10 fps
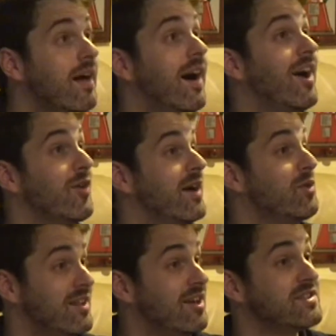Alright,
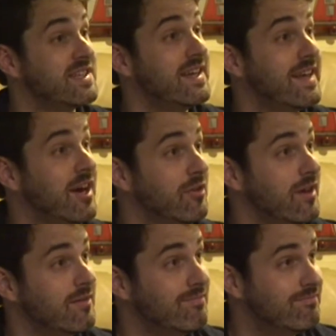well, I'll see you in hell
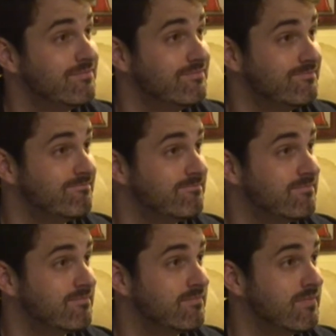then.
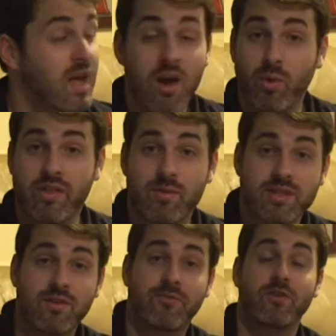Well, that was
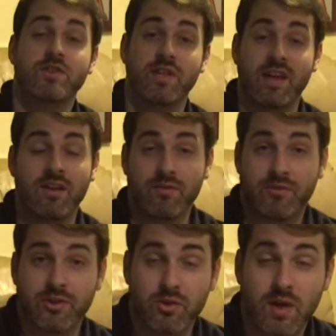our first
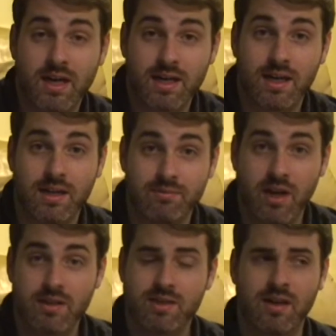interview.
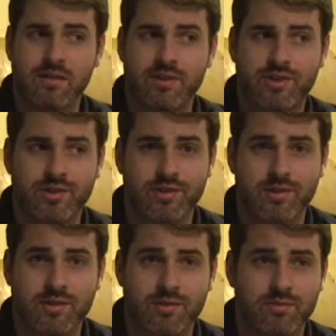Not entirely
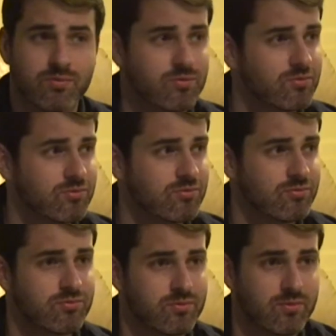sure...
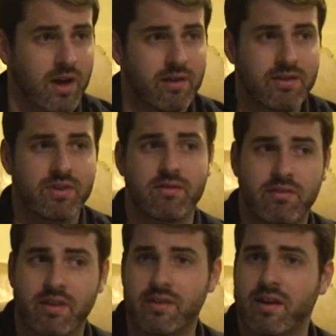I don't even
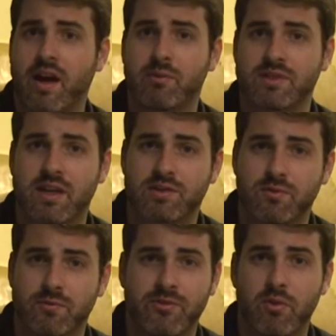think that guy was an
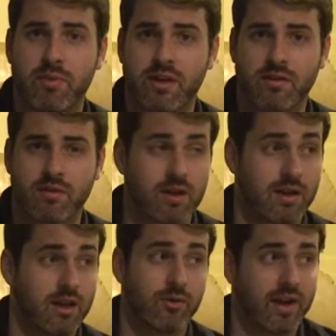actual filmmaker, let alone an